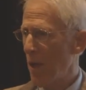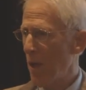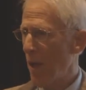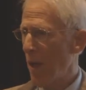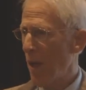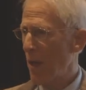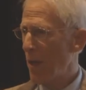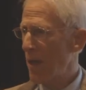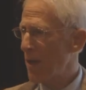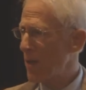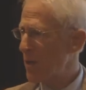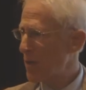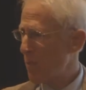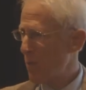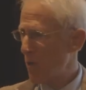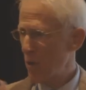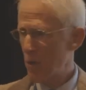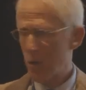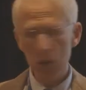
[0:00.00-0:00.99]
and in his
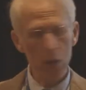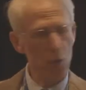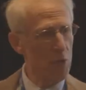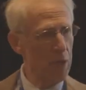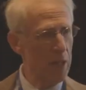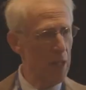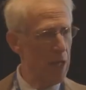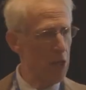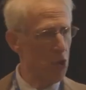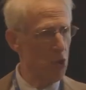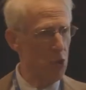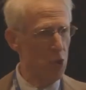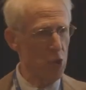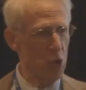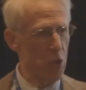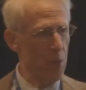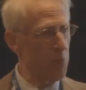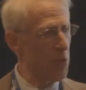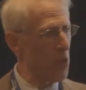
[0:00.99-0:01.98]
personal
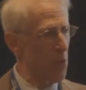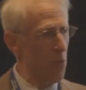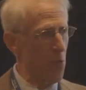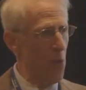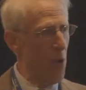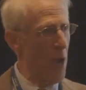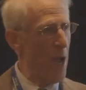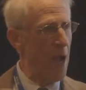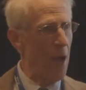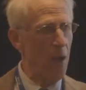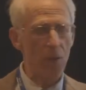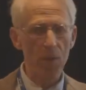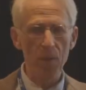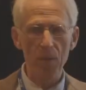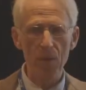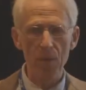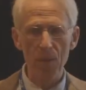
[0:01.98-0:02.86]
relationships throughout